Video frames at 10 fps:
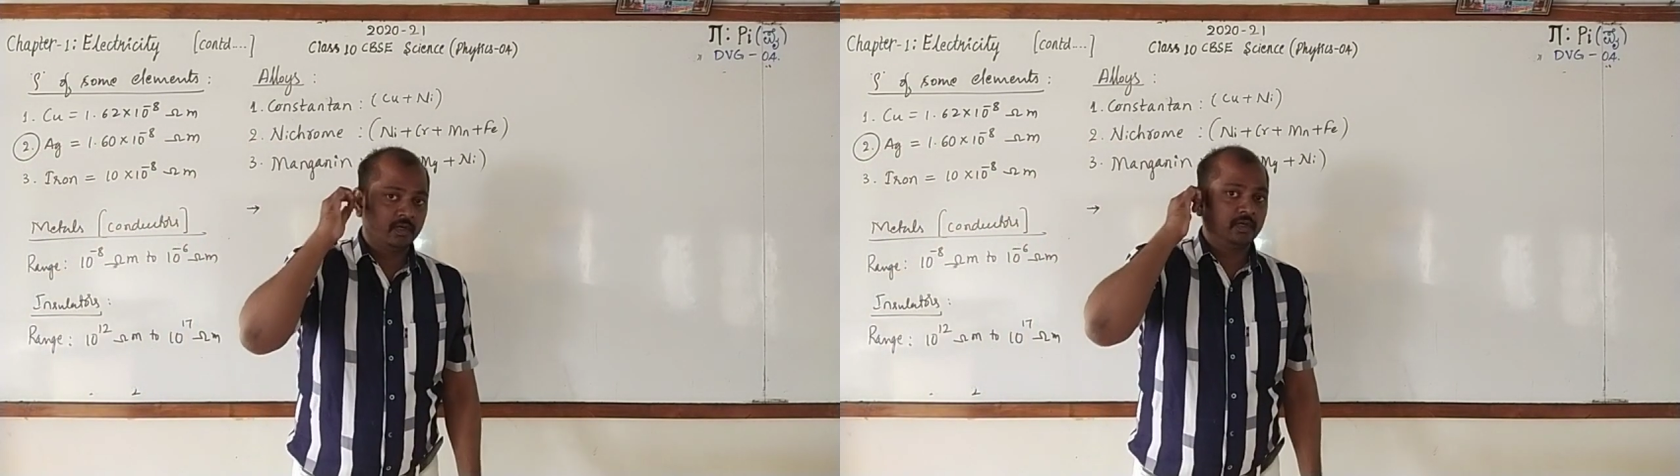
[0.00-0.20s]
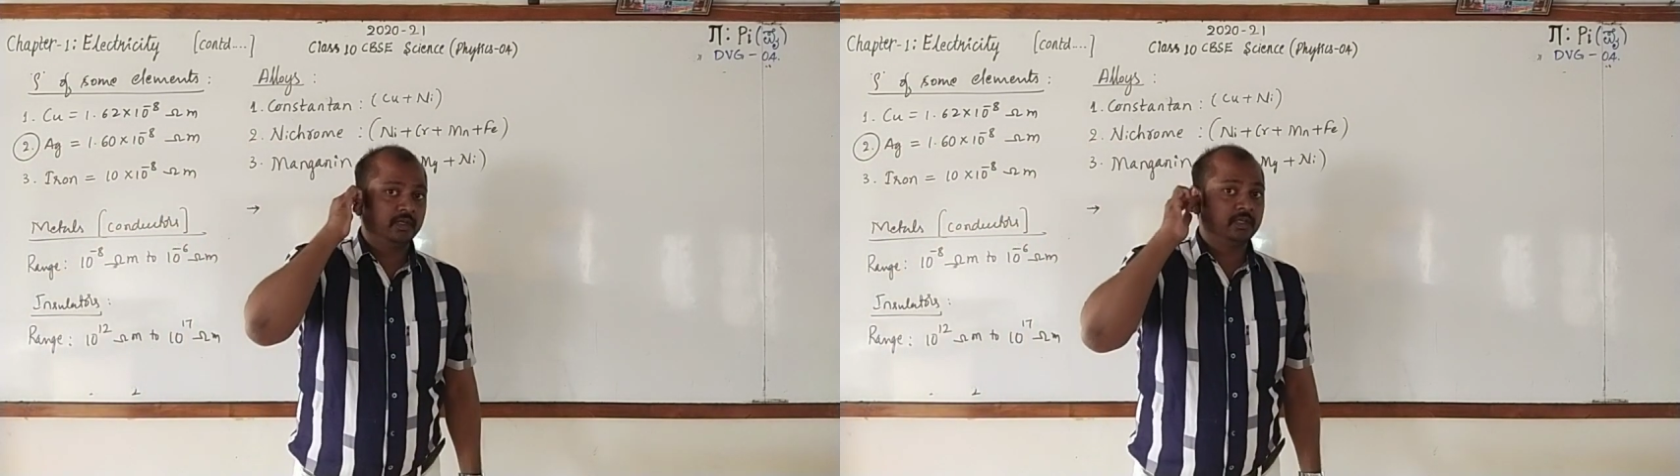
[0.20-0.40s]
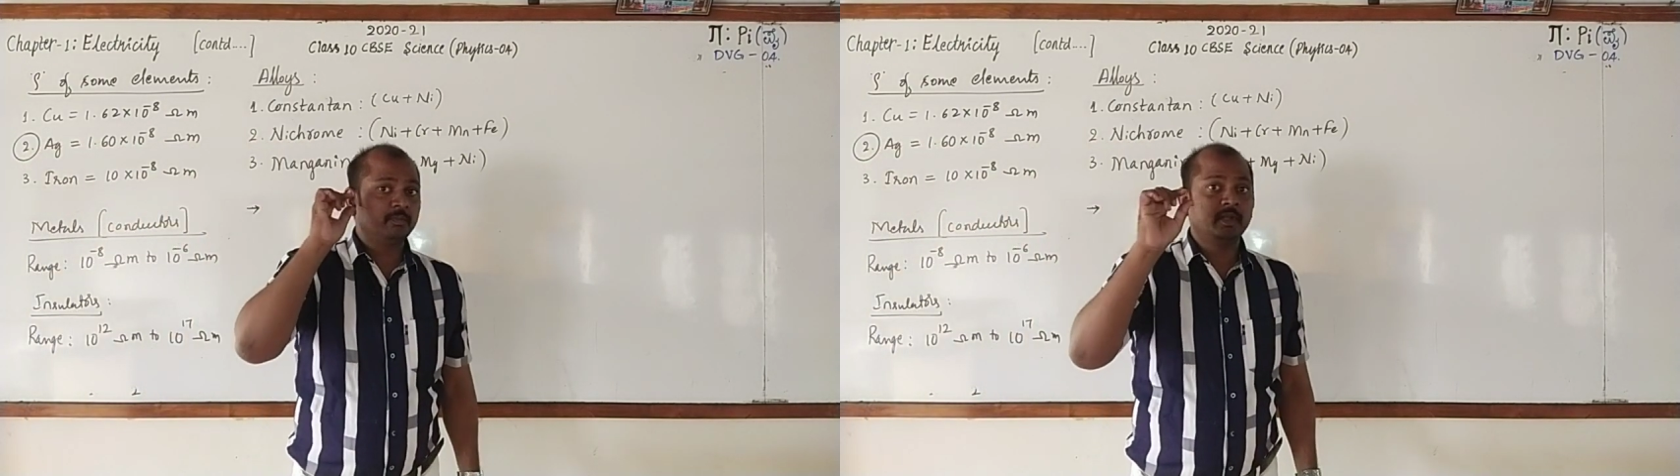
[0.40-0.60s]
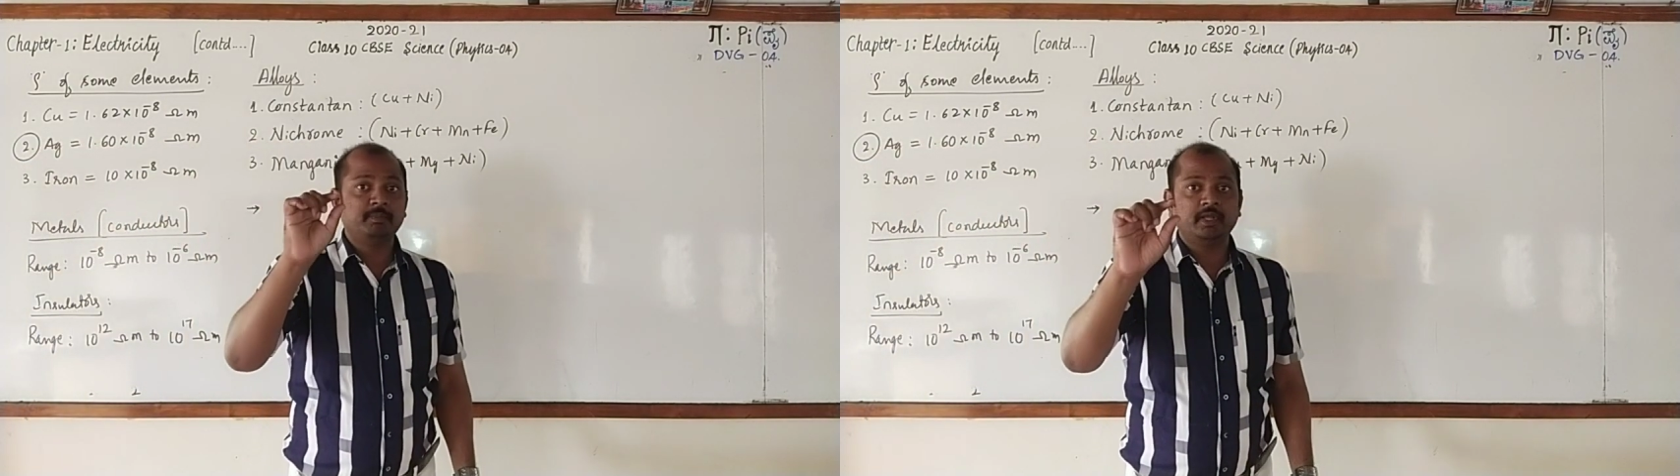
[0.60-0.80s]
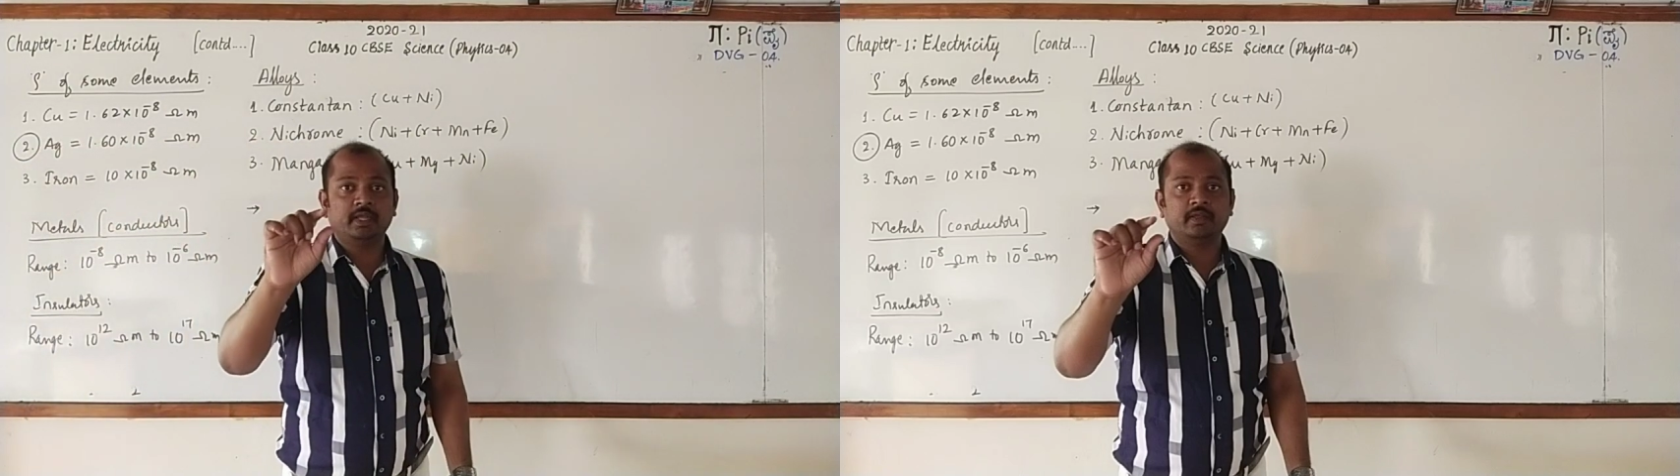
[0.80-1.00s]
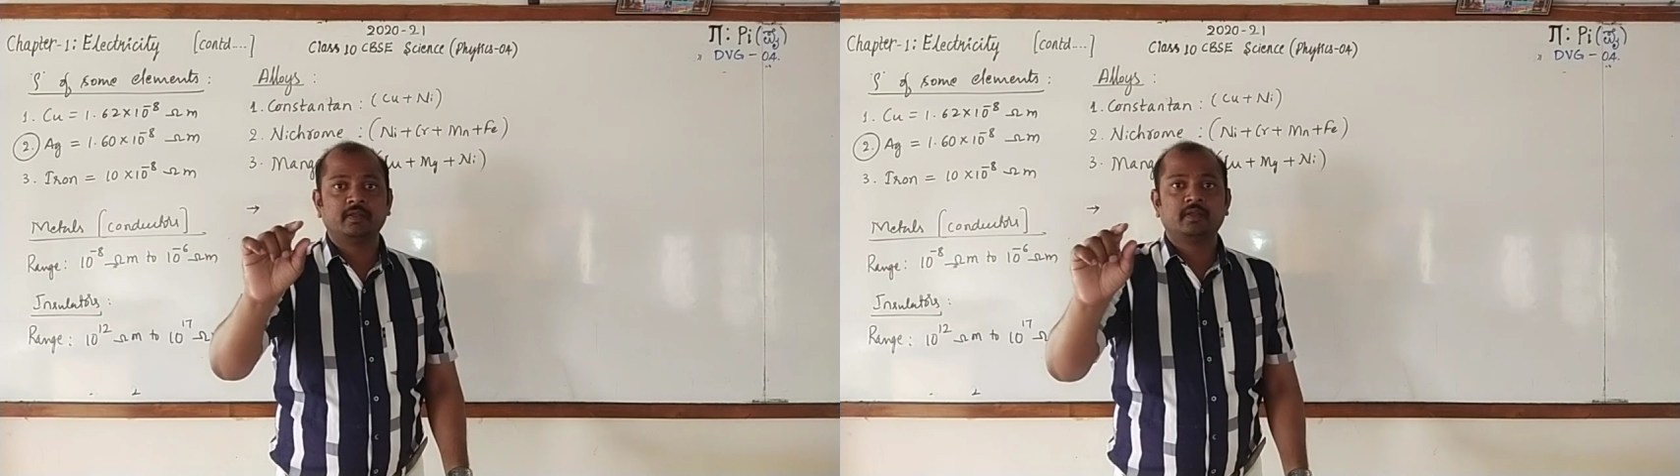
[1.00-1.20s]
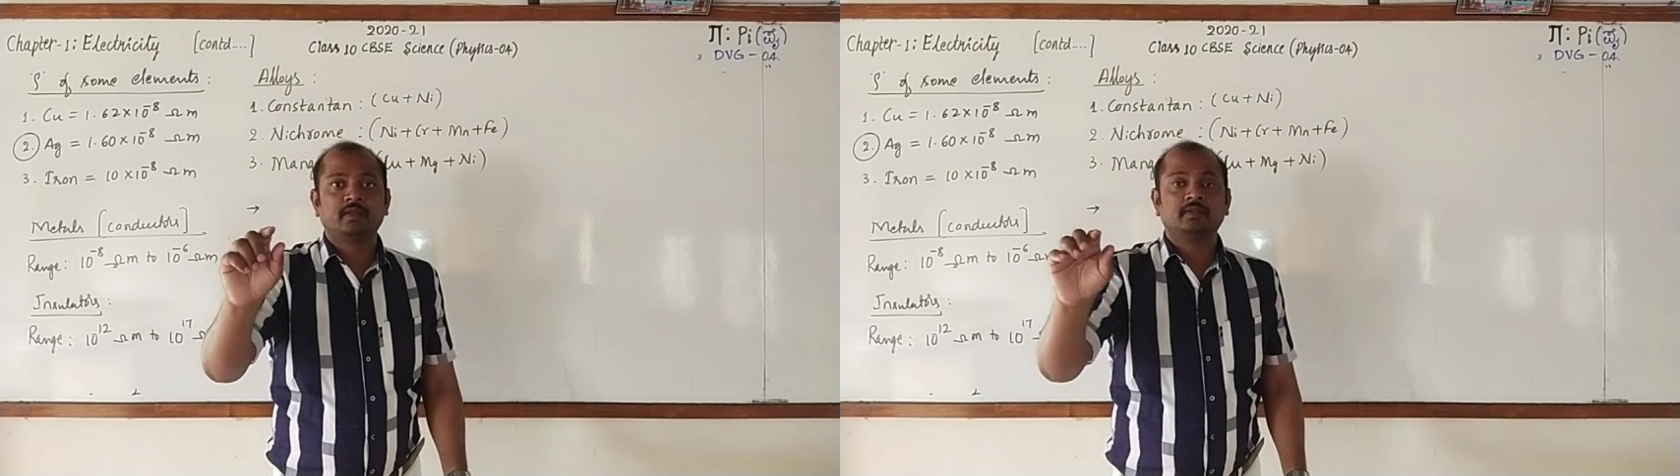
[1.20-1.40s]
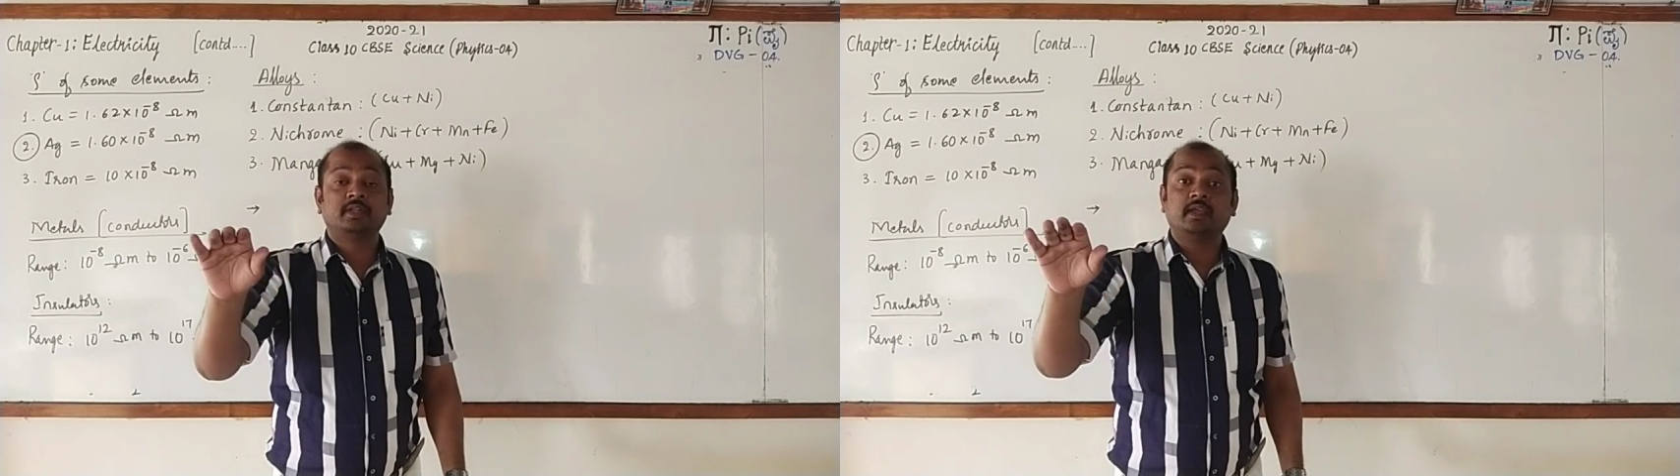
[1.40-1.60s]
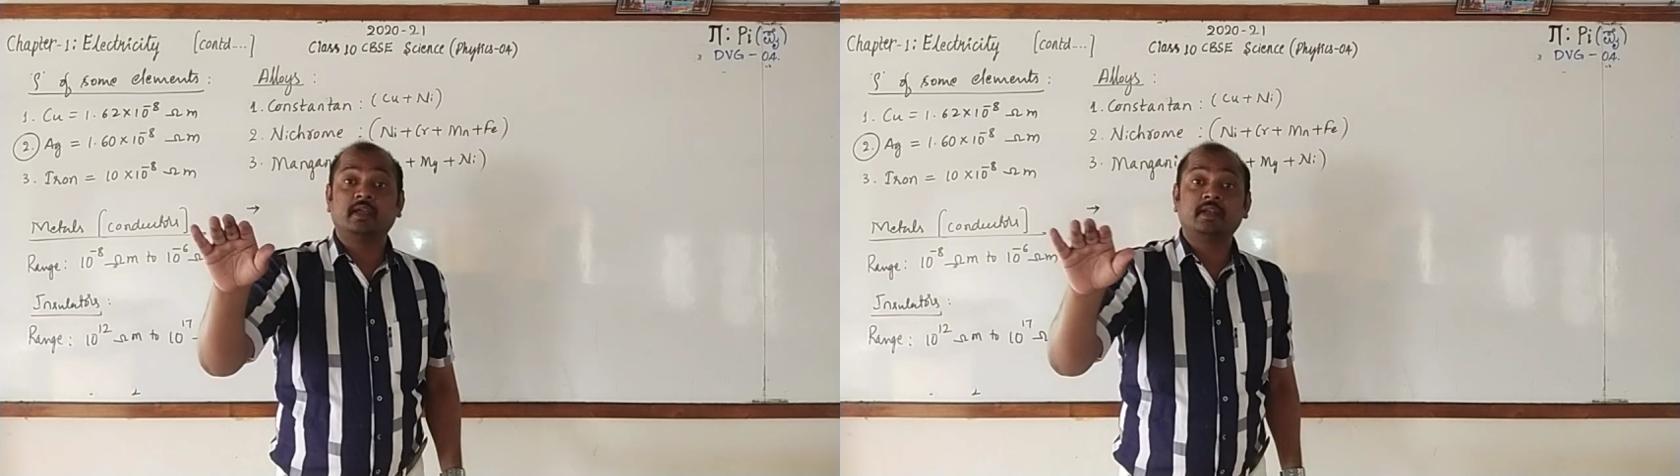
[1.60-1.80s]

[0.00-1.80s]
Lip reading: it may be an